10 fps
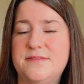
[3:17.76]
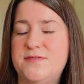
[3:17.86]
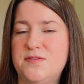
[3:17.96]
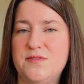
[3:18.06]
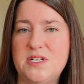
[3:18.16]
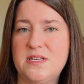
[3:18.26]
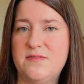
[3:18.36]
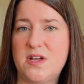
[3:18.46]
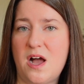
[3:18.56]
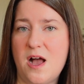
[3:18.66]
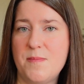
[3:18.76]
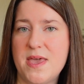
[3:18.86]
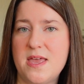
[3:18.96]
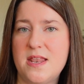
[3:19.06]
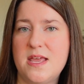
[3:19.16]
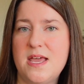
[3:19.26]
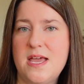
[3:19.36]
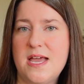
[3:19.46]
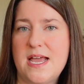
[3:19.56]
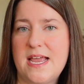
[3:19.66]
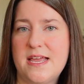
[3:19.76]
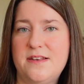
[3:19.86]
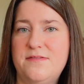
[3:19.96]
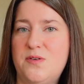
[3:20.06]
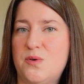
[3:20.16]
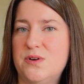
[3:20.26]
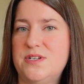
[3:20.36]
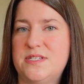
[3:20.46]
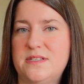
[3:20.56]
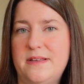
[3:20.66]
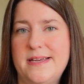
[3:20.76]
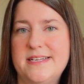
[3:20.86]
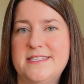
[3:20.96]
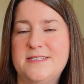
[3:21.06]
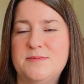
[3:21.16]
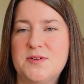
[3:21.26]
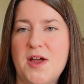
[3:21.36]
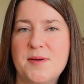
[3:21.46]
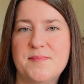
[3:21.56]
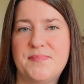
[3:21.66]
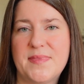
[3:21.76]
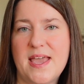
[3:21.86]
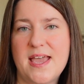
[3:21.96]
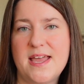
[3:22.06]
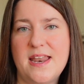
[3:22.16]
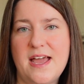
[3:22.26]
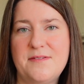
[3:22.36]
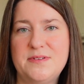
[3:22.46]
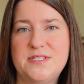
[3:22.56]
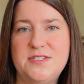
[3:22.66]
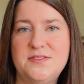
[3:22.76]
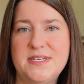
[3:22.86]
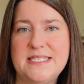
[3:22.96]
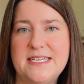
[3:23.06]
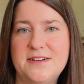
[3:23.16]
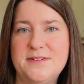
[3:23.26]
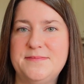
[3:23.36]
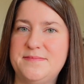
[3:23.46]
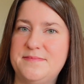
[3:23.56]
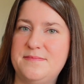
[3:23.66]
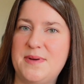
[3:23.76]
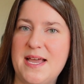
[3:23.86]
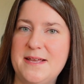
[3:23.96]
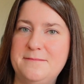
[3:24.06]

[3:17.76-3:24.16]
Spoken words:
Feel free to leave a comment, and of course, like and subscribe. And I will see you guys later. Bye.